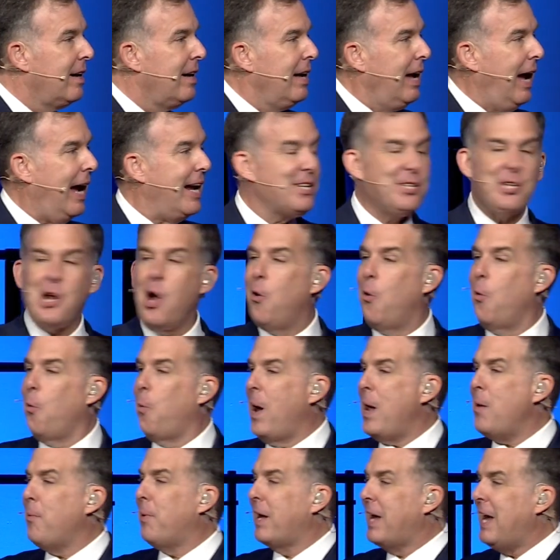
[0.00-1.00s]
And so
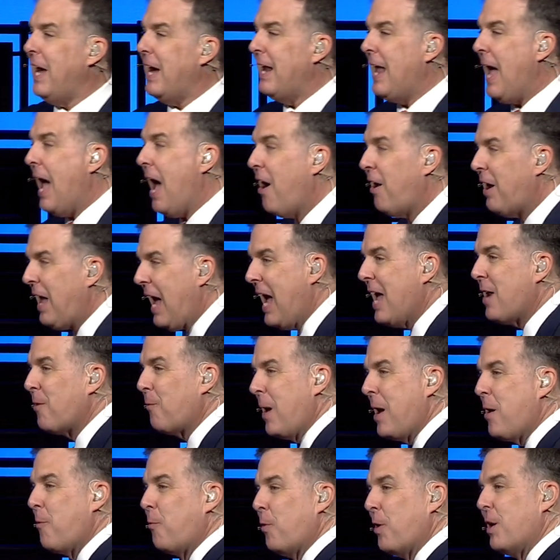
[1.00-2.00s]
we would get out and
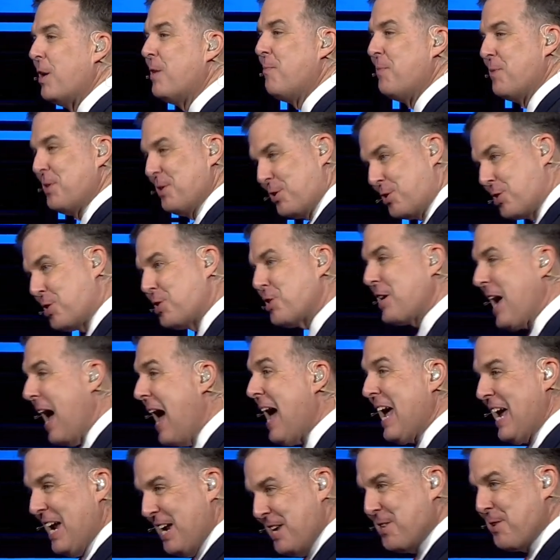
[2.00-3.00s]
we would
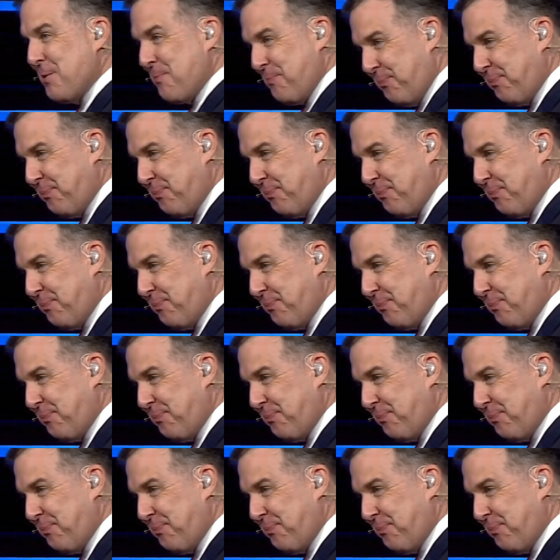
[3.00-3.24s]
skate,